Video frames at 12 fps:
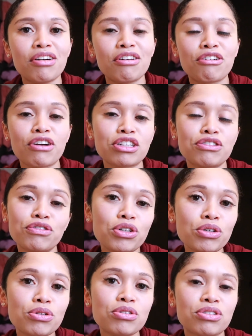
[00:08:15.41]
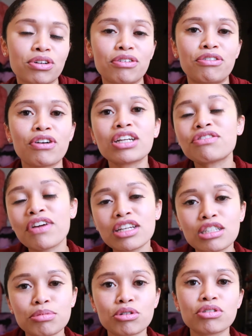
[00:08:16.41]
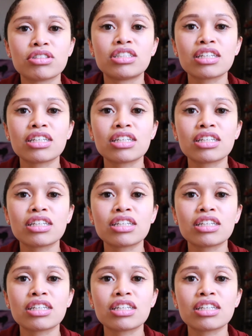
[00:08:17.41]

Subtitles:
fresh fruits or fresh vegetables.